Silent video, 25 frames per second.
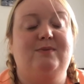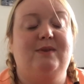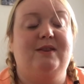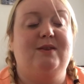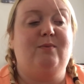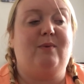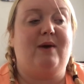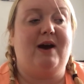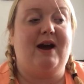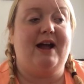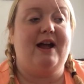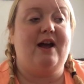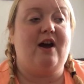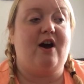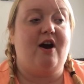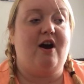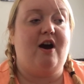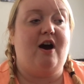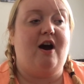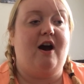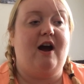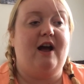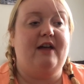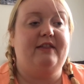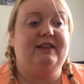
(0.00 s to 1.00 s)
with a white
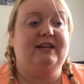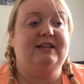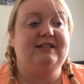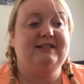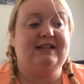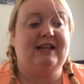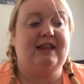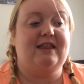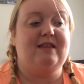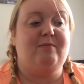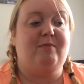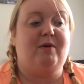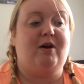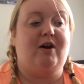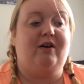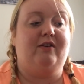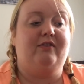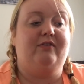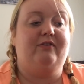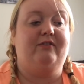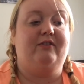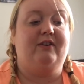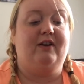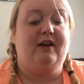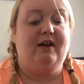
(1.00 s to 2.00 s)
heart, and they send them
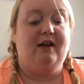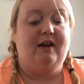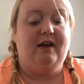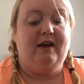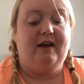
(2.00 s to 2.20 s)
off